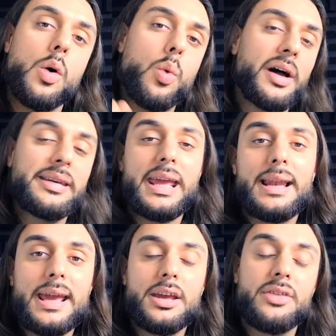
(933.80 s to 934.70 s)
One day
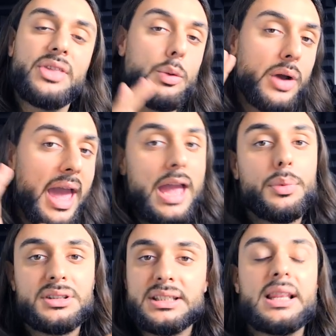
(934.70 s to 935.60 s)
later, they were
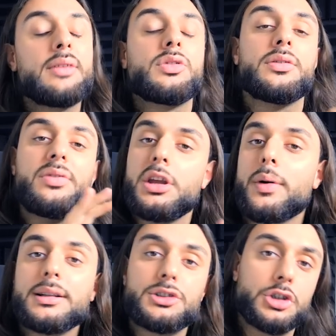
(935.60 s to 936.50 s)
able to deliver the video
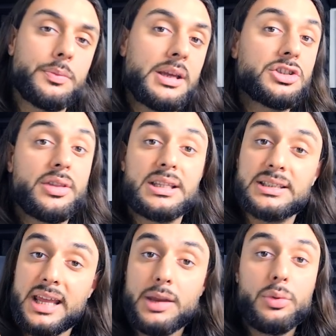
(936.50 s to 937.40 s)
ad to me, so they
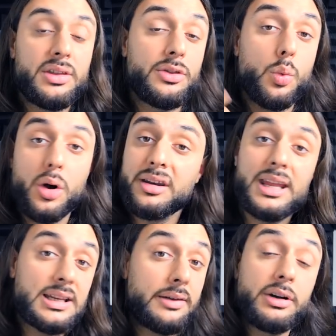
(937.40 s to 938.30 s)
stayed within the one day
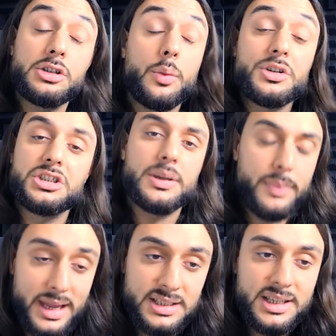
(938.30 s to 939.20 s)
delivery time, which is
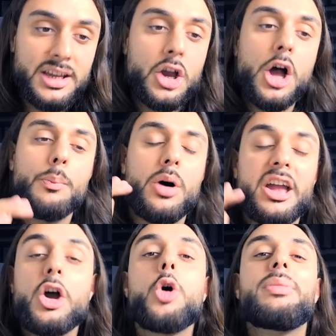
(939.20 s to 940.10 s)
amazing. But I
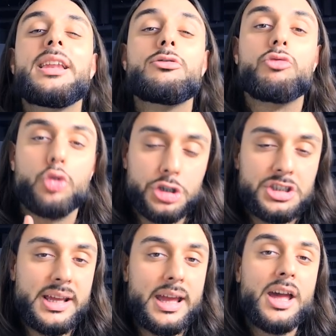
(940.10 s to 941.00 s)
hope they didn't
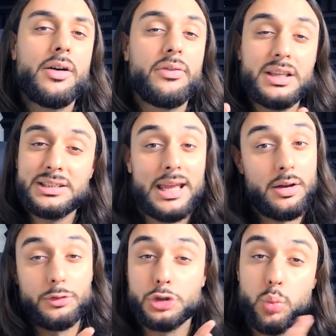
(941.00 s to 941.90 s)
rush it for the sake
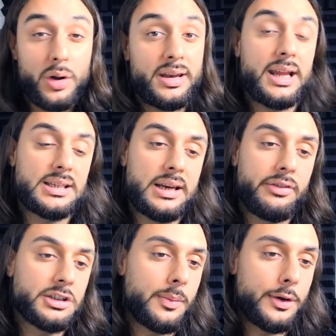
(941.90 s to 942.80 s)
of just one day
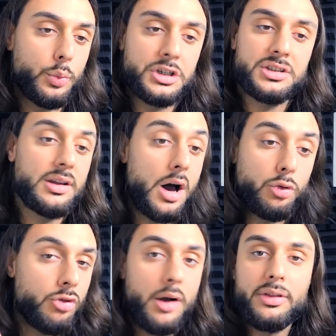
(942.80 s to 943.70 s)
delivery time. I'd wish I
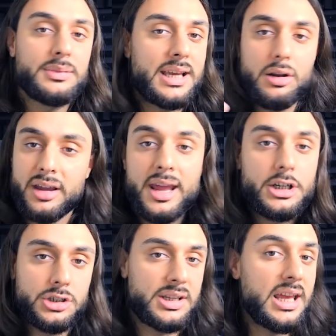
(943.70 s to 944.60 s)
would rather them take like an
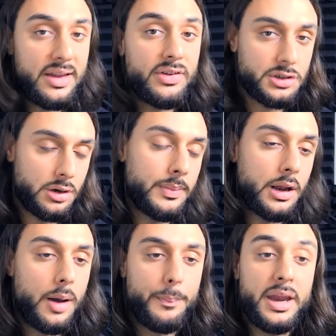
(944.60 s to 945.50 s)
extra day if it's going to be a
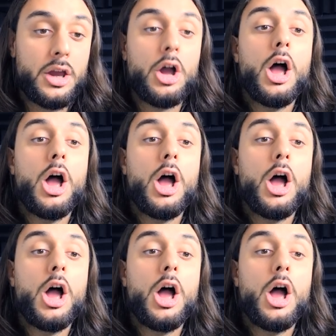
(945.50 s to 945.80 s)
lot better.